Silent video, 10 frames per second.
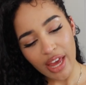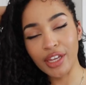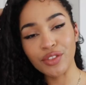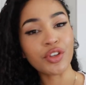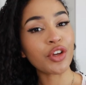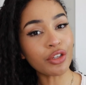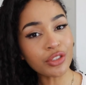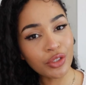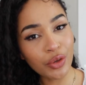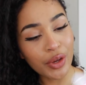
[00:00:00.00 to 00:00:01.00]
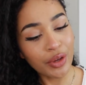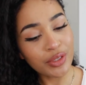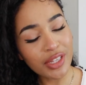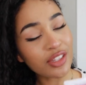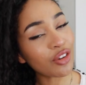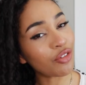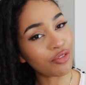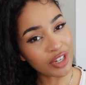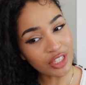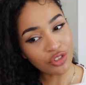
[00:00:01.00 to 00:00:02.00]
It's for curls and coils, it's got
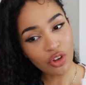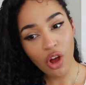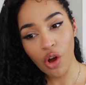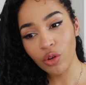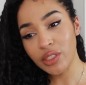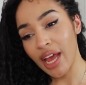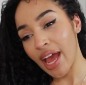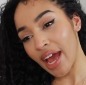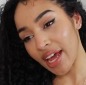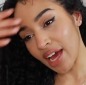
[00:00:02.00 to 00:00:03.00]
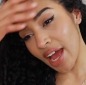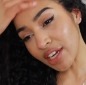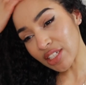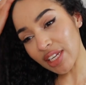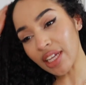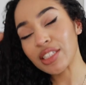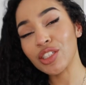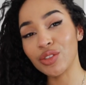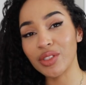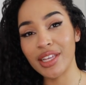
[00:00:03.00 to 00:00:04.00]
really strong hold, and I actually like to
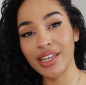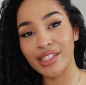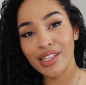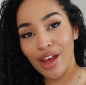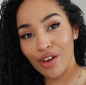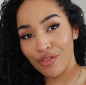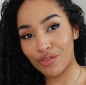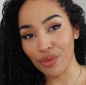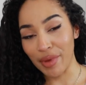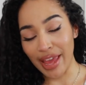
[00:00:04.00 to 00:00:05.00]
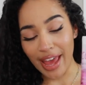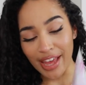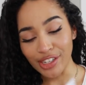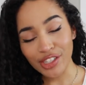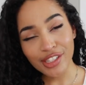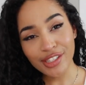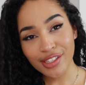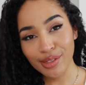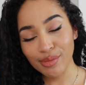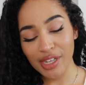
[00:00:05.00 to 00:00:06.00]
use this for my
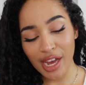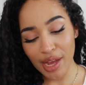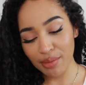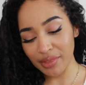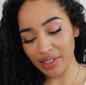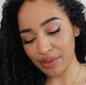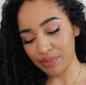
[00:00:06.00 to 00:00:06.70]
edges sometimes